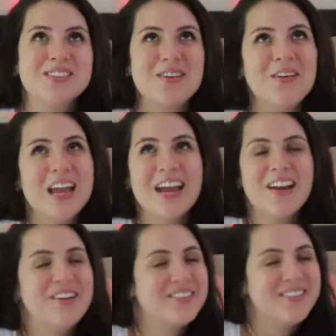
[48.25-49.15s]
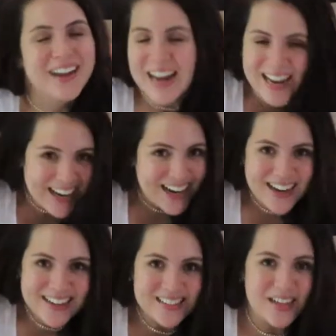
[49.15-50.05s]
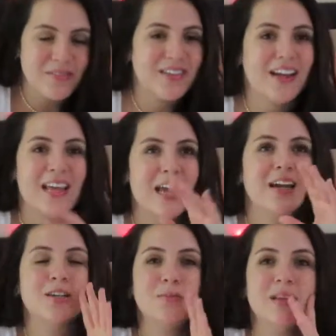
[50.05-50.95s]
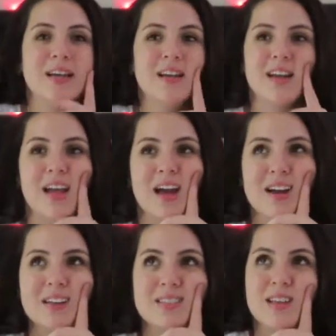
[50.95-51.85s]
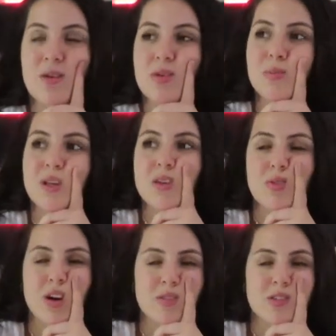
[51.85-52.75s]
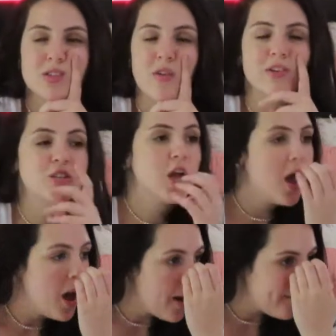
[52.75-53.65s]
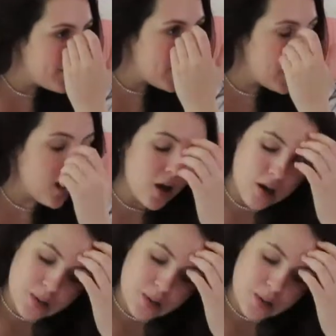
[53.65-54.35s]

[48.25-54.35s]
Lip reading: is going great. I mean, I can't complain, I can't, because that would be whatever, selfish. But